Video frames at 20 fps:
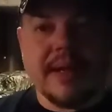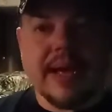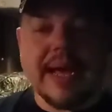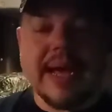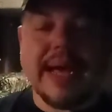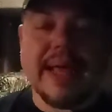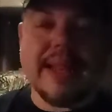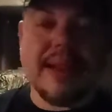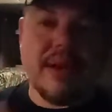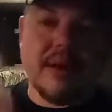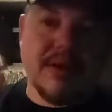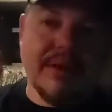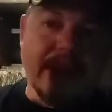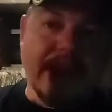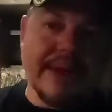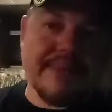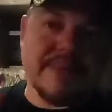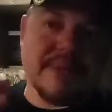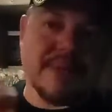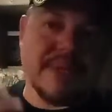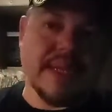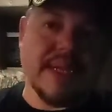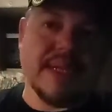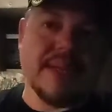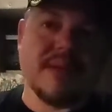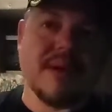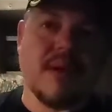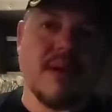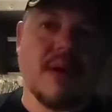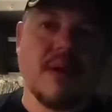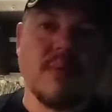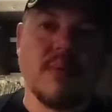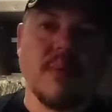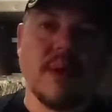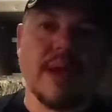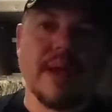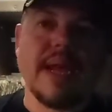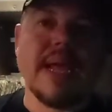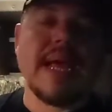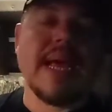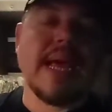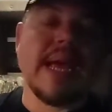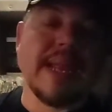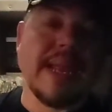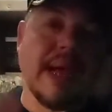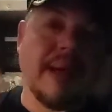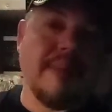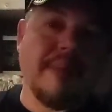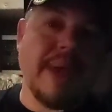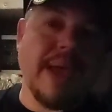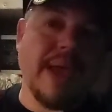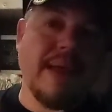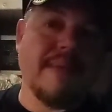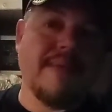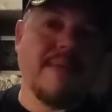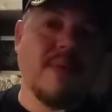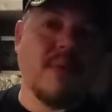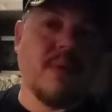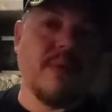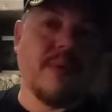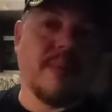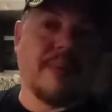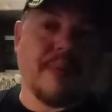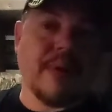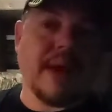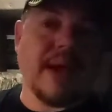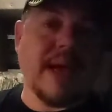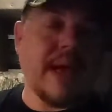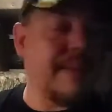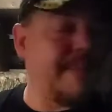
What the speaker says: I had to learn everything the hard way, and I paid for the price.